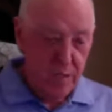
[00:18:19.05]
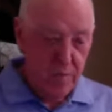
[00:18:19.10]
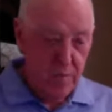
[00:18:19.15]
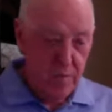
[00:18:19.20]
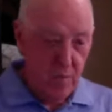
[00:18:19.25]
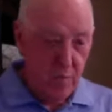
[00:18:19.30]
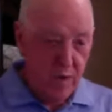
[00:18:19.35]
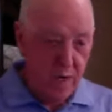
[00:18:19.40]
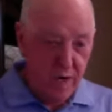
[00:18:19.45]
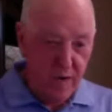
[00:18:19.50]

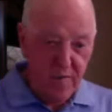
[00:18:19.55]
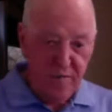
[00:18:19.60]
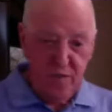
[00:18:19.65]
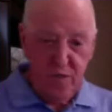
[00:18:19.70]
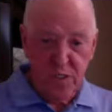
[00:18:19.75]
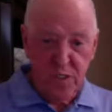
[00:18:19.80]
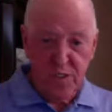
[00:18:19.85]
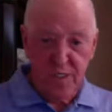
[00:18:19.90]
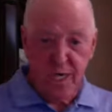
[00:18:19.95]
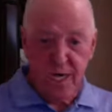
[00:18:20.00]
But when I
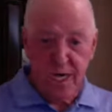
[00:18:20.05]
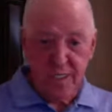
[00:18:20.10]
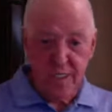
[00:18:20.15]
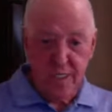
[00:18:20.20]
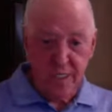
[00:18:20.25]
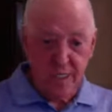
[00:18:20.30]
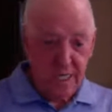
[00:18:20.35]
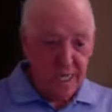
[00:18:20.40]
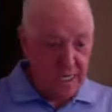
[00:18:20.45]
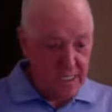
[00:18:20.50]
first
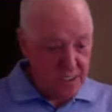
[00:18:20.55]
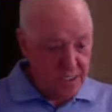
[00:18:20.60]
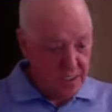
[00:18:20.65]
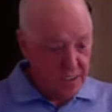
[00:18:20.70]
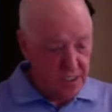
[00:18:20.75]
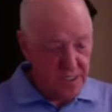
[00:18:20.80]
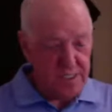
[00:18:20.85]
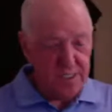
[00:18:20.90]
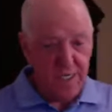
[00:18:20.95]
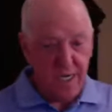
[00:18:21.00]
started, and to
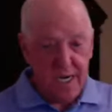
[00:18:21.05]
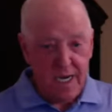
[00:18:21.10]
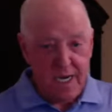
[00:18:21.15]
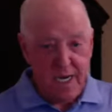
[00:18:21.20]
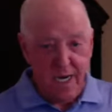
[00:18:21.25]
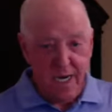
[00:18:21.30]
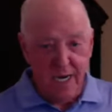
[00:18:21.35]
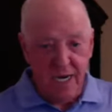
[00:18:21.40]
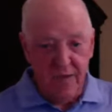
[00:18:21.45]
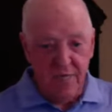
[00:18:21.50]
this
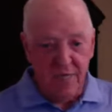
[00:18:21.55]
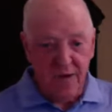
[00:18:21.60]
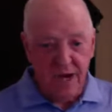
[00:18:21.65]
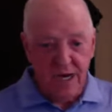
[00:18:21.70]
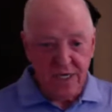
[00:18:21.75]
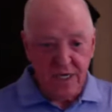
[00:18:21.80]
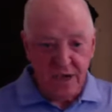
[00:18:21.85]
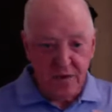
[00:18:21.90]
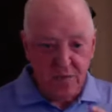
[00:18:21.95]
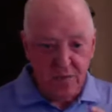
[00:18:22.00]
day, if
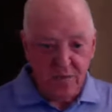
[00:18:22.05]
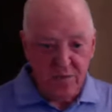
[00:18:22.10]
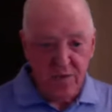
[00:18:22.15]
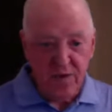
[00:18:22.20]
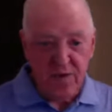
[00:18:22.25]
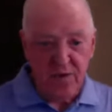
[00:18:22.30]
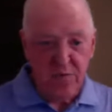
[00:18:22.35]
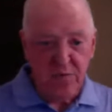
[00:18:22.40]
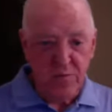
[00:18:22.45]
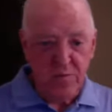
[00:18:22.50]
I don't
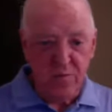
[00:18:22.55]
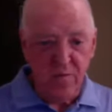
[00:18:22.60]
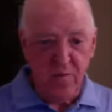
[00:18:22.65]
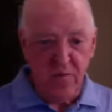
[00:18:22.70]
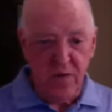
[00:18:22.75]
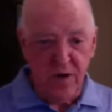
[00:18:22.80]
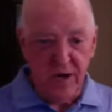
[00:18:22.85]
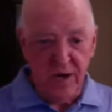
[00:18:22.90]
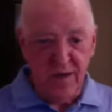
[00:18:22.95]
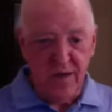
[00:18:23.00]
feel
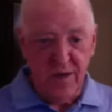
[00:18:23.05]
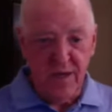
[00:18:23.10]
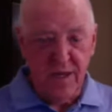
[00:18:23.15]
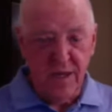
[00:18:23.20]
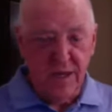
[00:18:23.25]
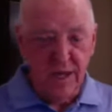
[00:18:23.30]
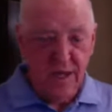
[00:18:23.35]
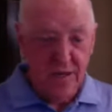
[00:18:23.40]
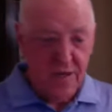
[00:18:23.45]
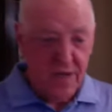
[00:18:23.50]
beforehand
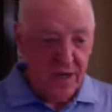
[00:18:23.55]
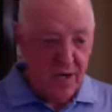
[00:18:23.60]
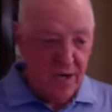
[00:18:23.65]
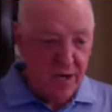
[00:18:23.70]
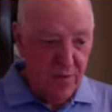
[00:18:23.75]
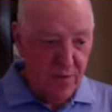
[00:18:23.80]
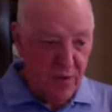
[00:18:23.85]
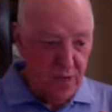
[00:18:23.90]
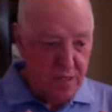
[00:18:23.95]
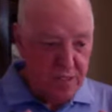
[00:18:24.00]
that
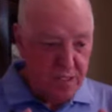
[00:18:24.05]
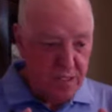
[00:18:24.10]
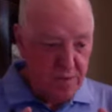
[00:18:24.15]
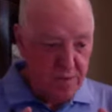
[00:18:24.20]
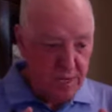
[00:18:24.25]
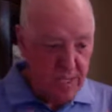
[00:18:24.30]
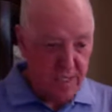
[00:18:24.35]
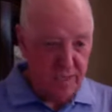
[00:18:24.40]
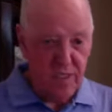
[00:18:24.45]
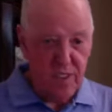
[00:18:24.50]
I want to
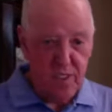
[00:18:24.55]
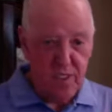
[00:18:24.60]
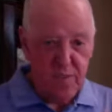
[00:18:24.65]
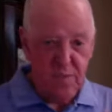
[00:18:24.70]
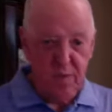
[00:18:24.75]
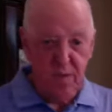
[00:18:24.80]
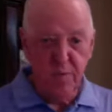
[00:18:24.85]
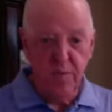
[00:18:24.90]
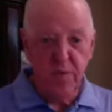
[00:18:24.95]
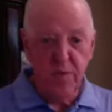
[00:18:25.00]
make these
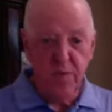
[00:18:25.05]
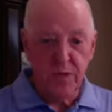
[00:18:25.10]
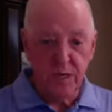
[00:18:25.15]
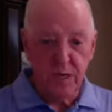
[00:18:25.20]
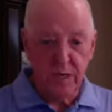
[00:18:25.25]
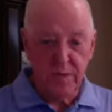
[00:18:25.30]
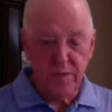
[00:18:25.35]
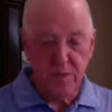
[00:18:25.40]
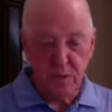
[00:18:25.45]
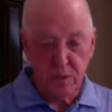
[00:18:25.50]
people that
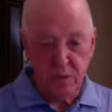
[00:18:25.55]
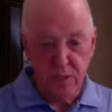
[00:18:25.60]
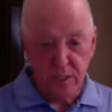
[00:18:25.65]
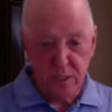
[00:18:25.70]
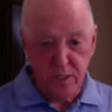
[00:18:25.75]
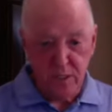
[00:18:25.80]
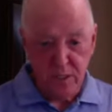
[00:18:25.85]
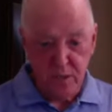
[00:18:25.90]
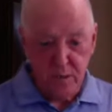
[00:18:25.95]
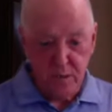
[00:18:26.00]
I'm
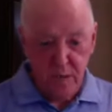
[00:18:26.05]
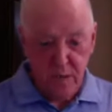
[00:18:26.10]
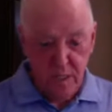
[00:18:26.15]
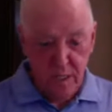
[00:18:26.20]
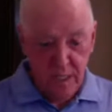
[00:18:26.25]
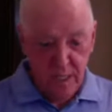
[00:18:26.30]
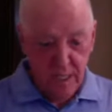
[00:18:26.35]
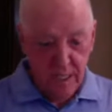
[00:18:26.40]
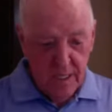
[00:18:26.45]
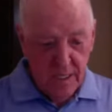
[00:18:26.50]
talking to
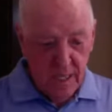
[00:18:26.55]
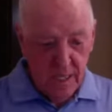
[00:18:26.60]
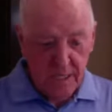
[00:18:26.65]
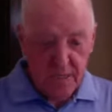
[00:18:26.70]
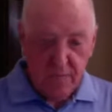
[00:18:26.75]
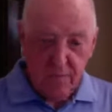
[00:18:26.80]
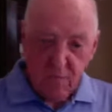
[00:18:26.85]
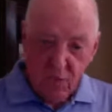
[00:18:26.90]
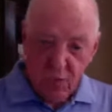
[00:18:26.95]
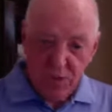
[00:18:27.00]

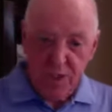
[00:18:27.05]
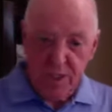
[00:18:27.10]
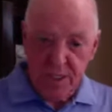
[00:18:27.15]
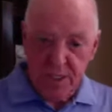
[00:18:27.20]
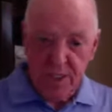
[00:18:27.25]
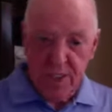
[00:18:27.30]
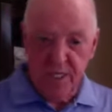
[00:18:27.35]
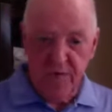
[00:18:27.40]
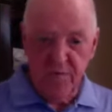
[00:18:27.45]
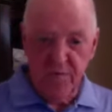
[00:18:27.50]
as more
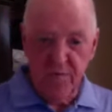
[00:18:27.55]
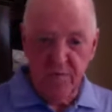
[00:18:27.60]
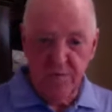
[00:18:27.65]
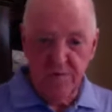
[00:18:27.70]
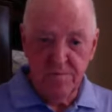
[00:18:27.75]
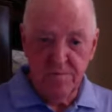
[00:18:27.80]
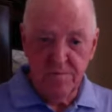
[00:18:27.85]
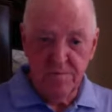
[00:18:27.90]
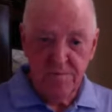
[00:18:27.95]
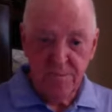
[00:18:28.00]
successful